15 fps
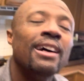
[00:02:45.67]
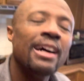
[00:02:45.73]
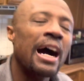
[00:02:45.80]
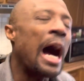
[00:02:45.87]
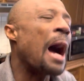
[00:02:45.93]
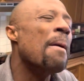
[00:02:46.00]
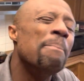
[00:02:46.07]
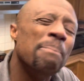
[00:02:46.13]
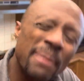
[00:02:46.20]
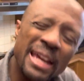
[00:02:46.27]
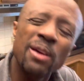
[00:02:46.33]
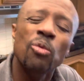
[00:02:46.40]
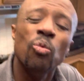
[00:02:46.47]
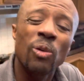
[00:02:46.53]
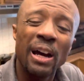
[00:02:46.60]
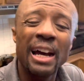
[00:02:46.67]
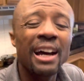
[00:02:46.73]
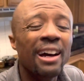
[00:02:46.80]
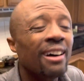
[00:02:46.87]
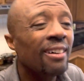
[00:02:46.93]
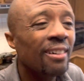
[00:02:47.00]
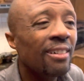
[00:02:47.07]
I mean
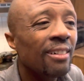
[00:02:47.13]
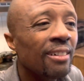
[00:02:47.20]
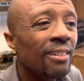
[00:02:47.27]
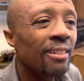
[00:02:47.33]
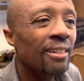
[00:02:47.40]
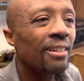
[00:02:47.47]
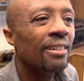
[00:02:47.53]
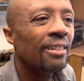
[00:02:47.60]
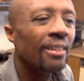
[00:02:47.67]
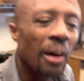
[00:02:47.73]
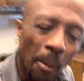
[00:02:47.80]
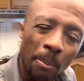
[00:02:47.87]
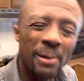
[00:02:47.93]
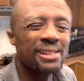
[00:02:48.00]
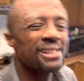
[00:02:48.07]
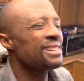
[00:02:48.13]
well, but